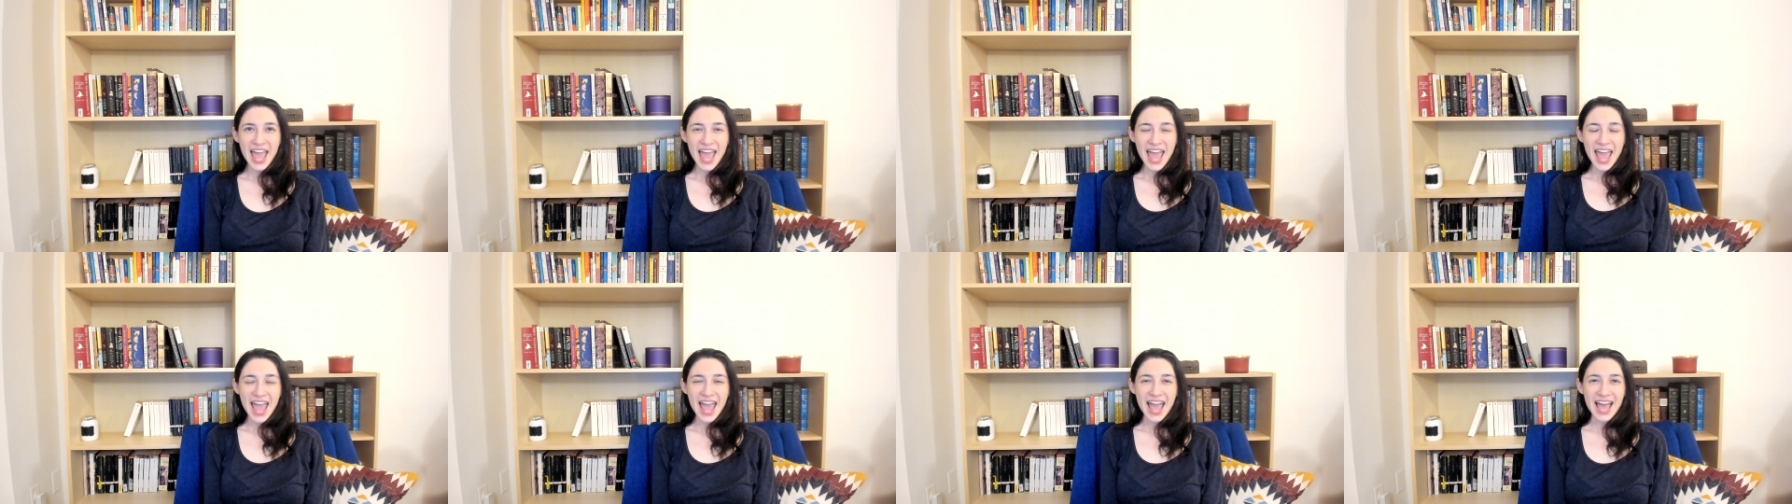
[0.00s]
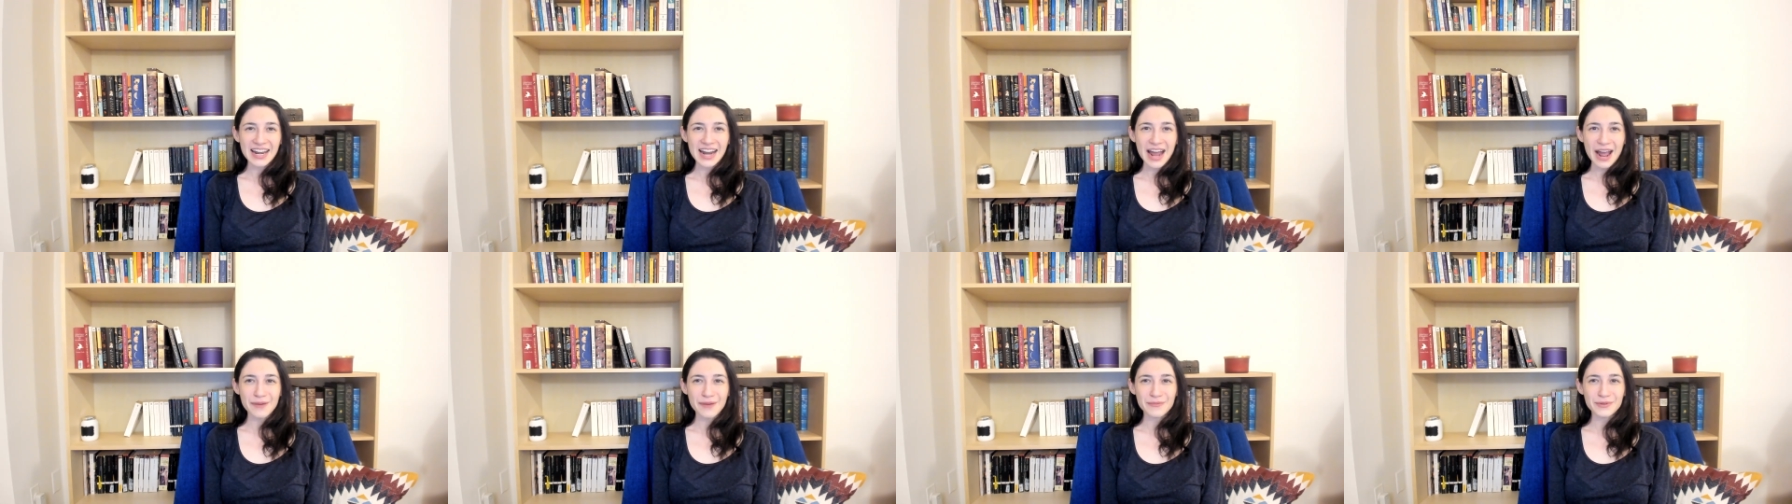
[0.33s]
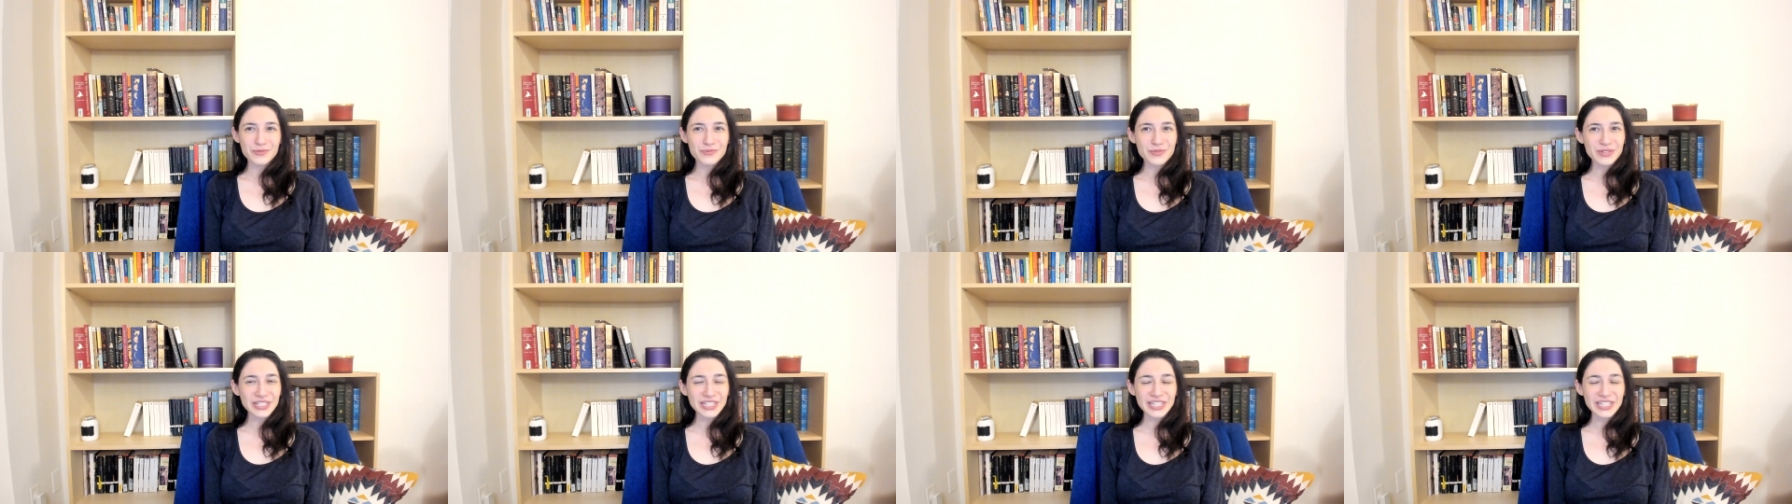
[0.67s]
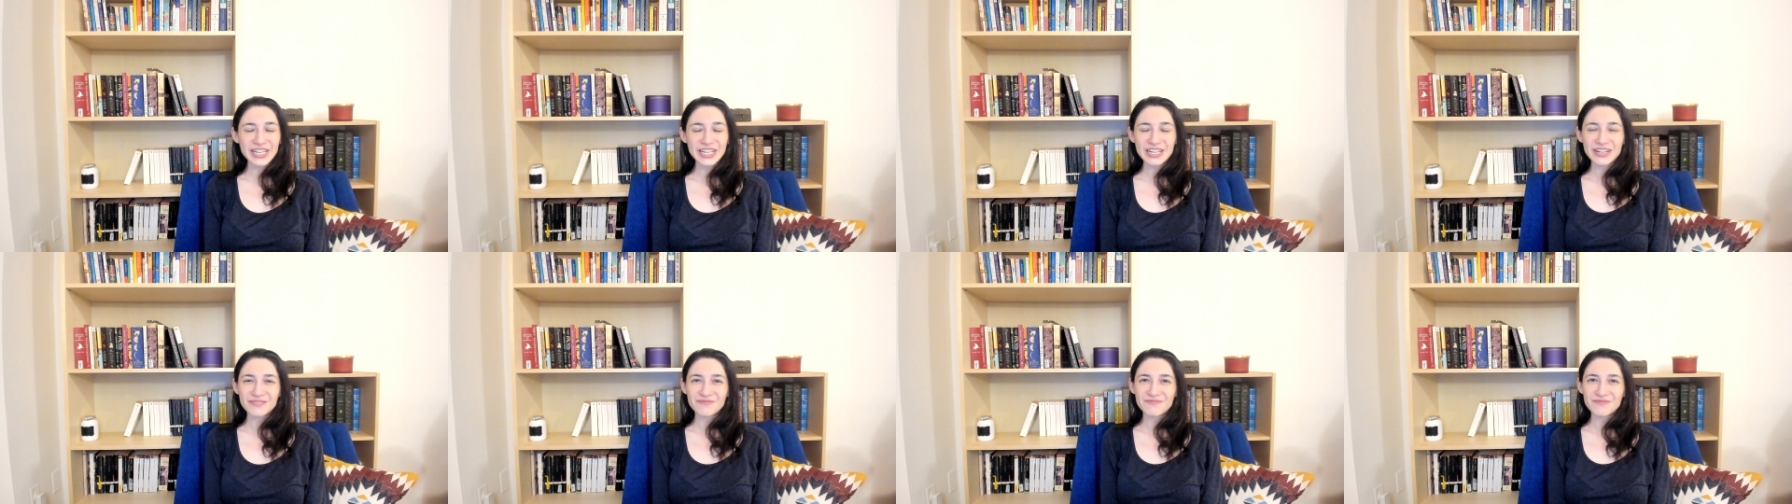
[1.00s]
and I was
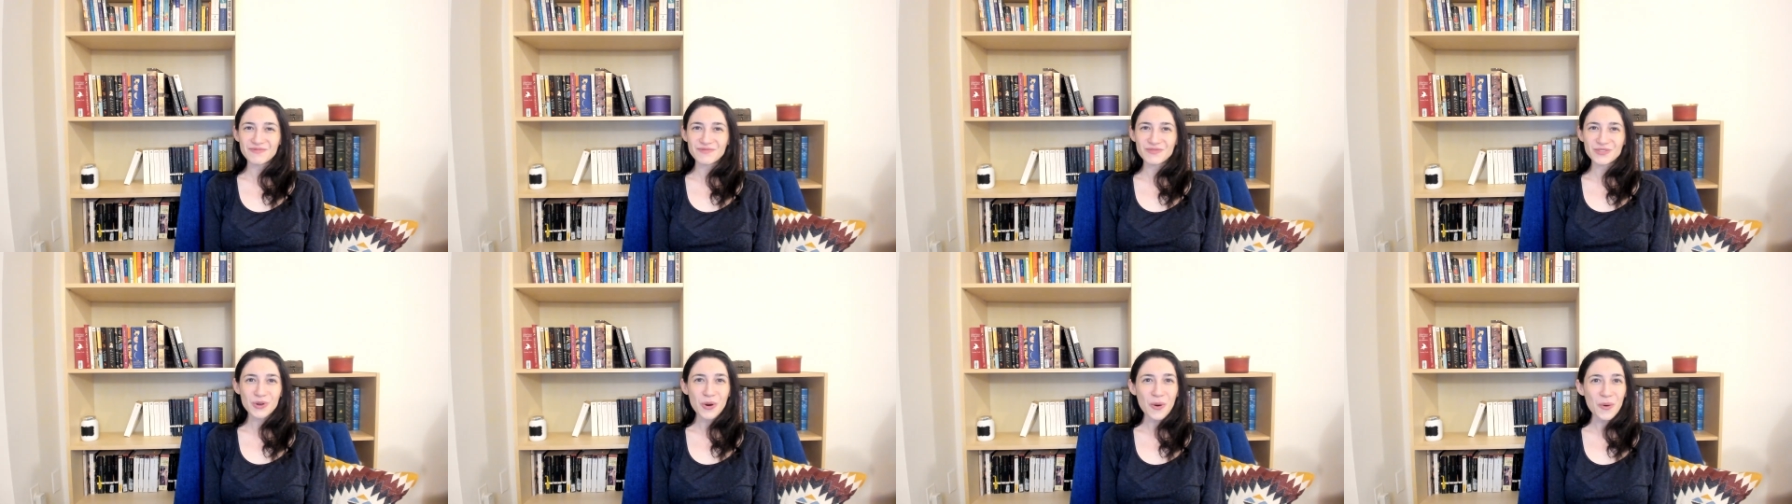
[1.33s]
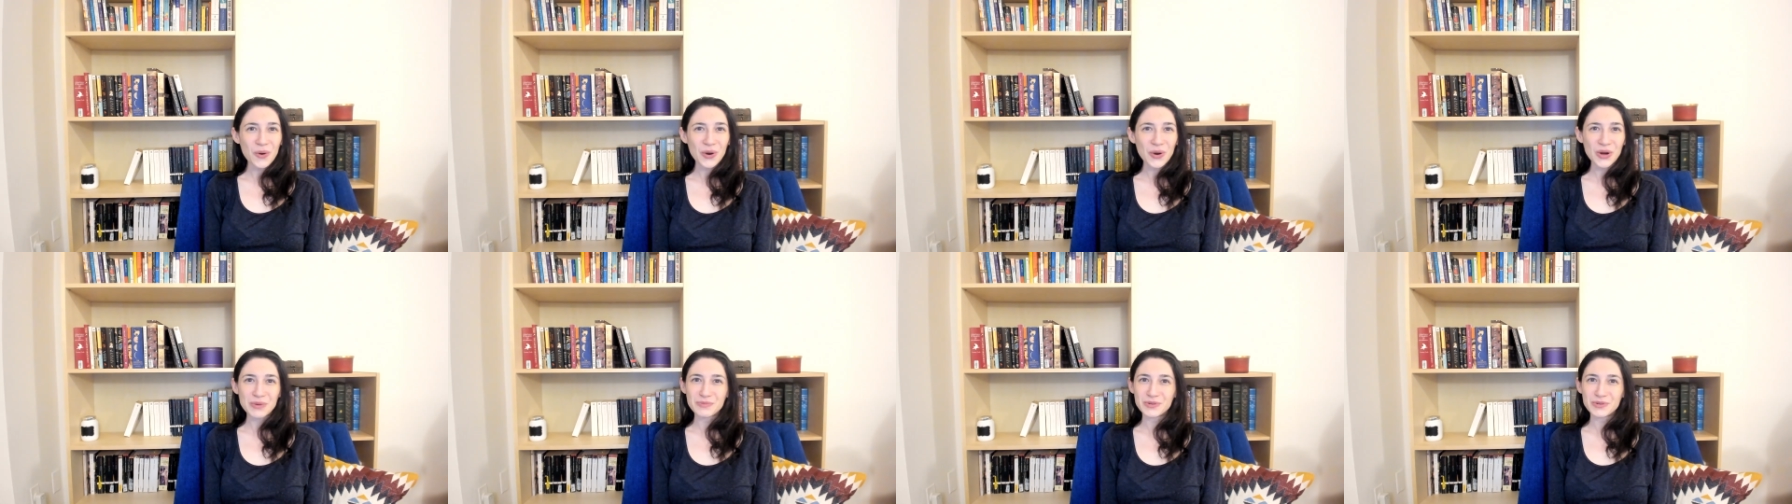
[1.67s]
really torn